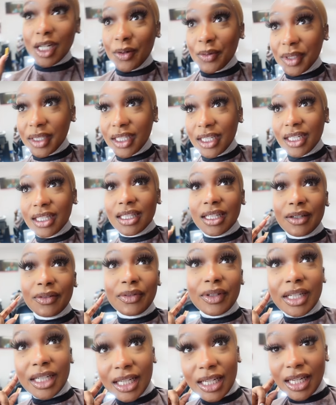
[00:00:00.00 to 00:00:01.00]
y'all with a color I'm
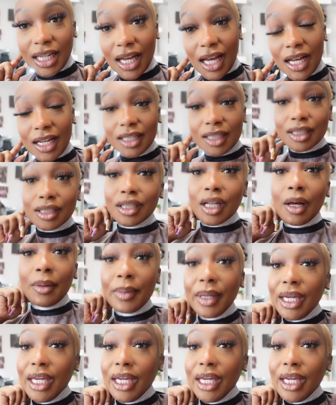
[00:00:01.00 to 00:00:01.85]
finna get y'all. So I'm